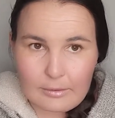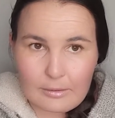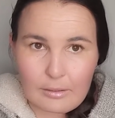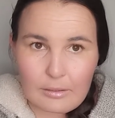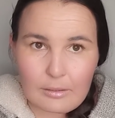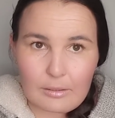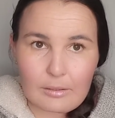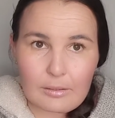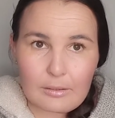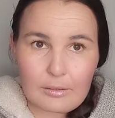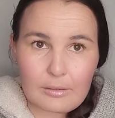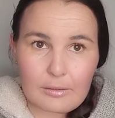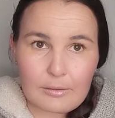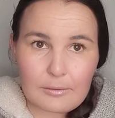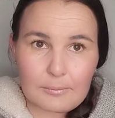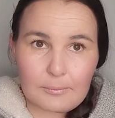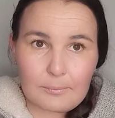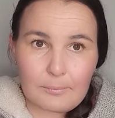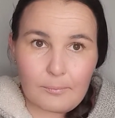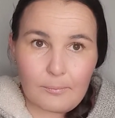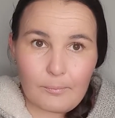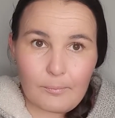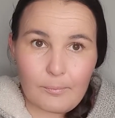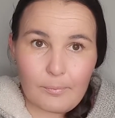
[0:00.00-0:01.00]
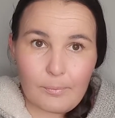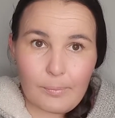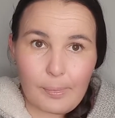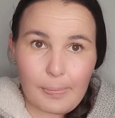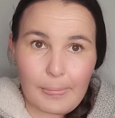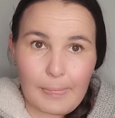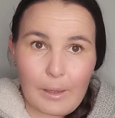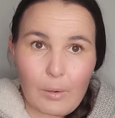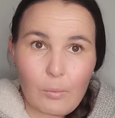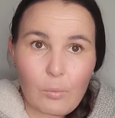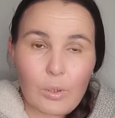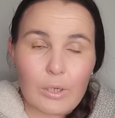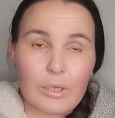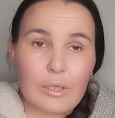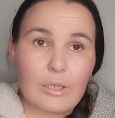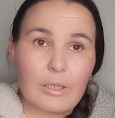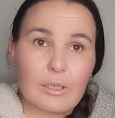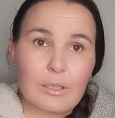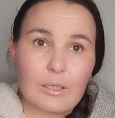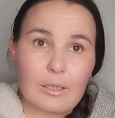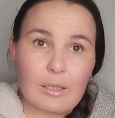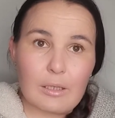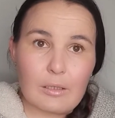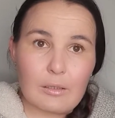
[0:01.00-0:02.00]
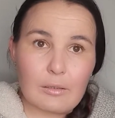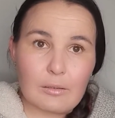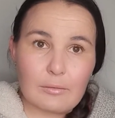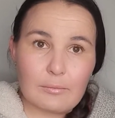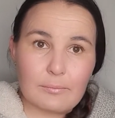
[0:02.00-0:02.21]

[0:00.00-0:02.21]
the warrior cowl.